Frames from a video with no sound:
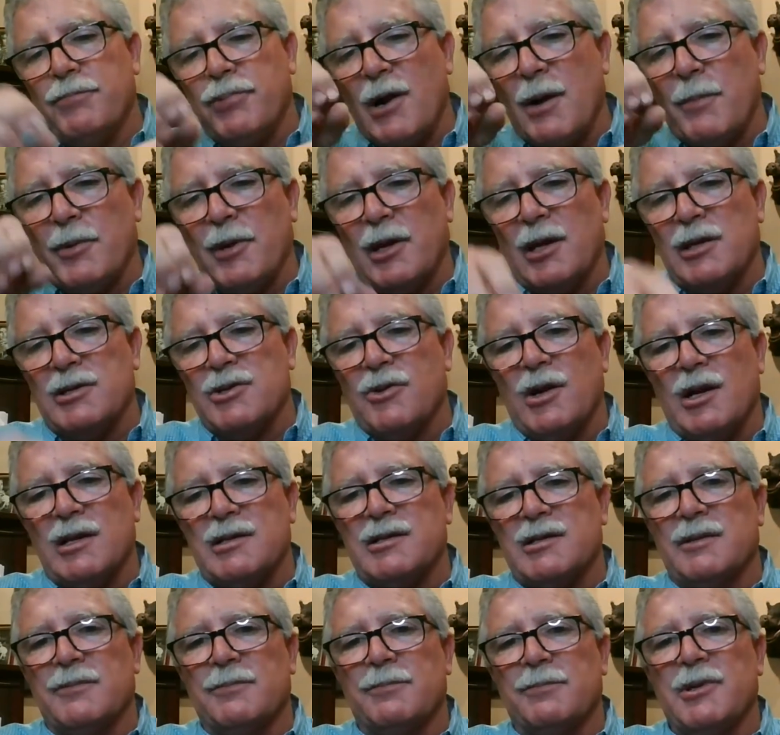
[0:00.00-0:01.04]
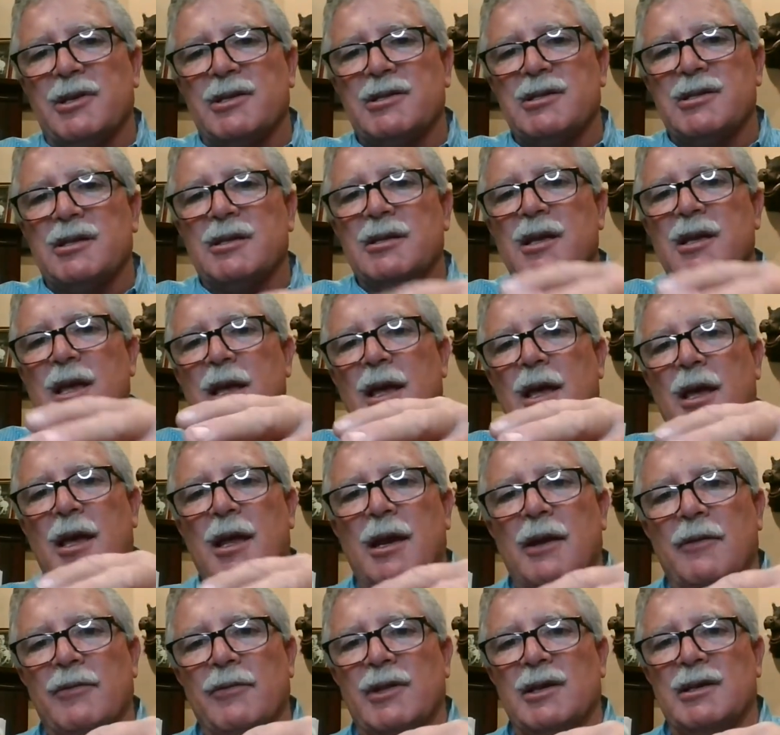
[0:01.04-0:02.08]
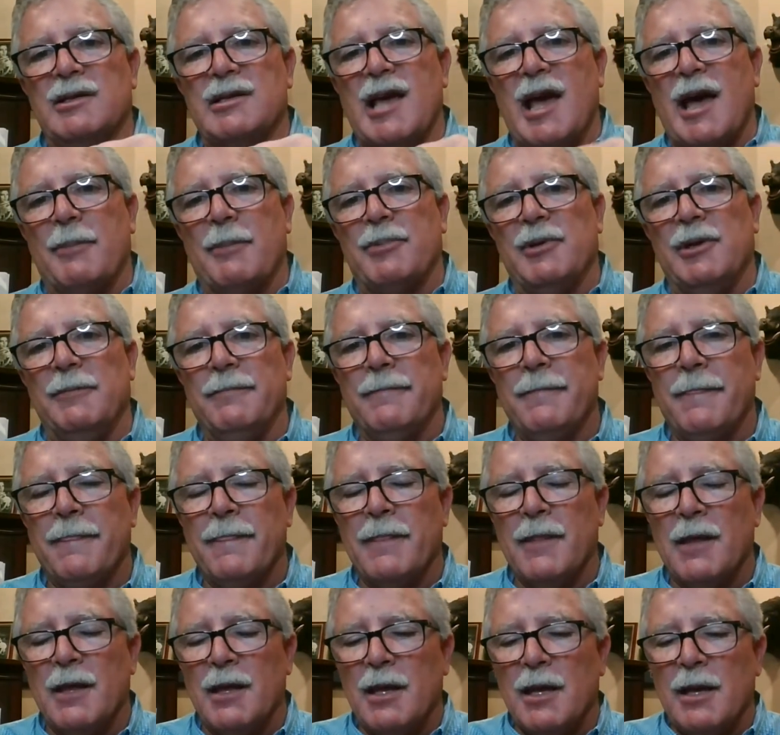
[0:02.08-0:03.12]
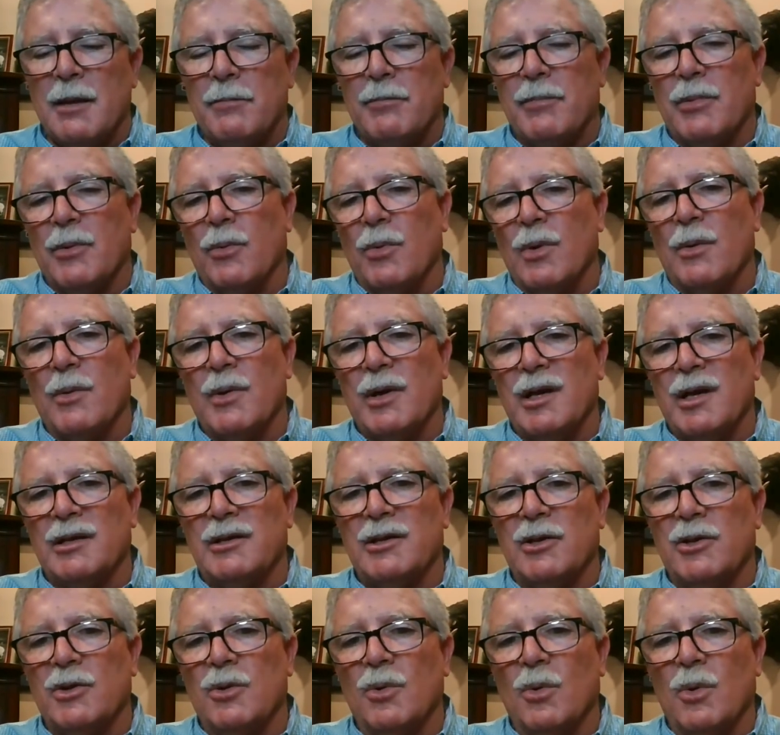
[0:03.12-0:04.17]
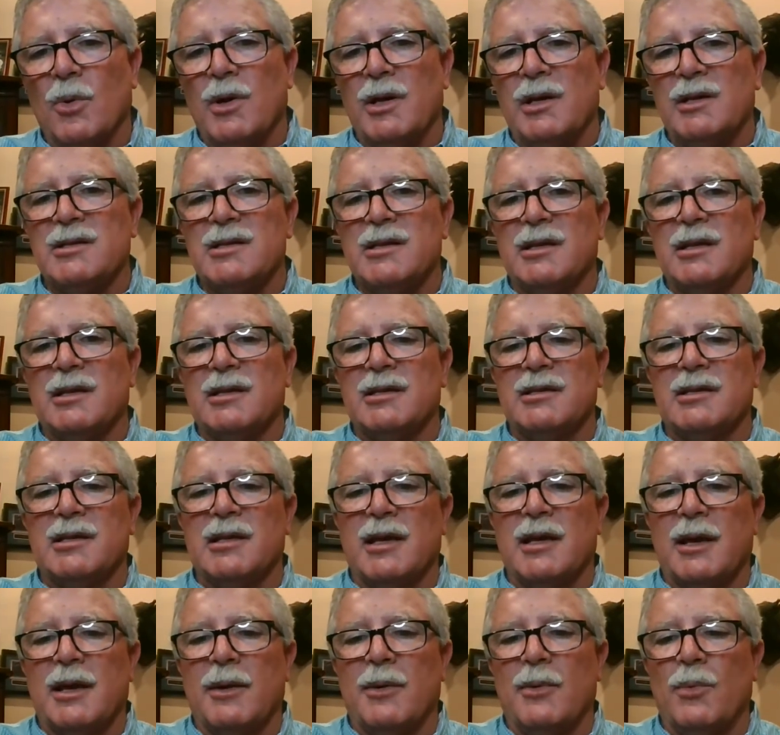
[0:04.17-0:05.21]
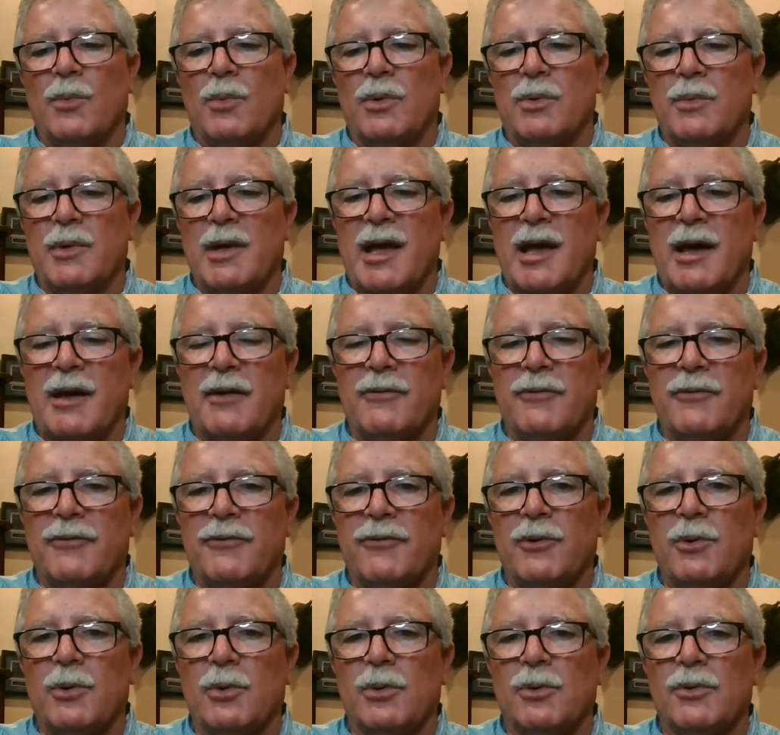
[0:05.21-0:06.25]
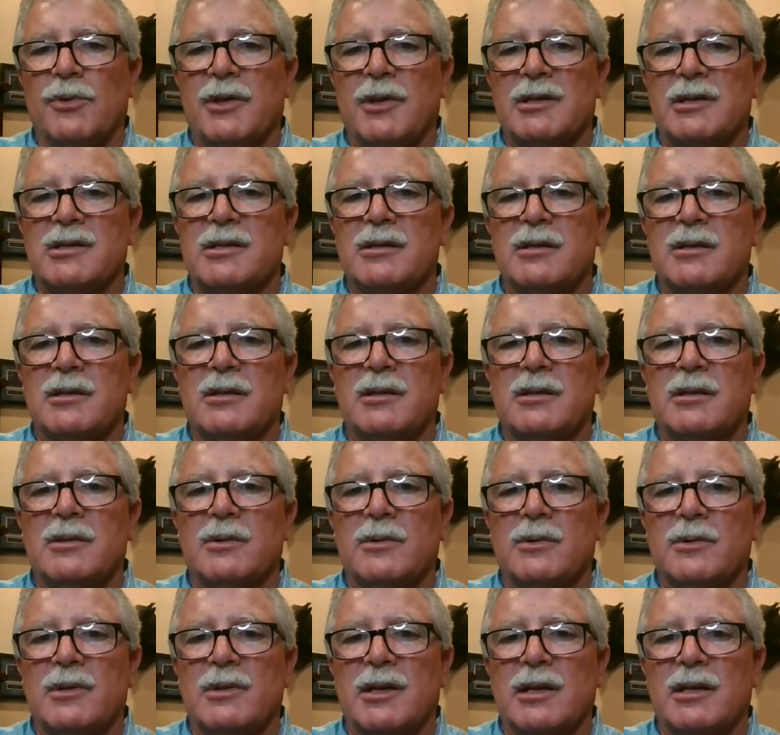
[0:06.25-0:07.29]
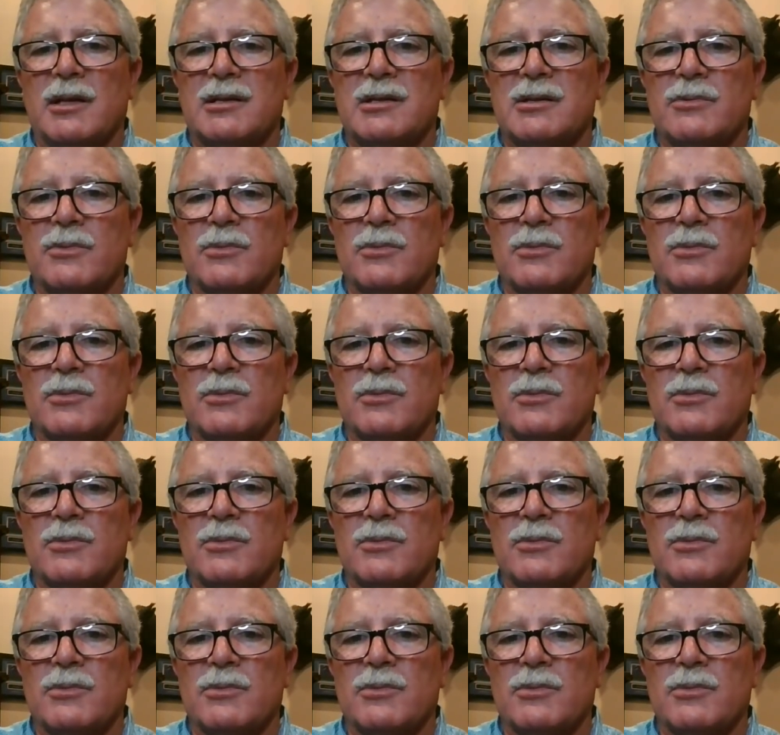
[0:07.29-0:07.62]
propagates across the piston and everything's happy. But where we get the noise is that when we have fuel that's that's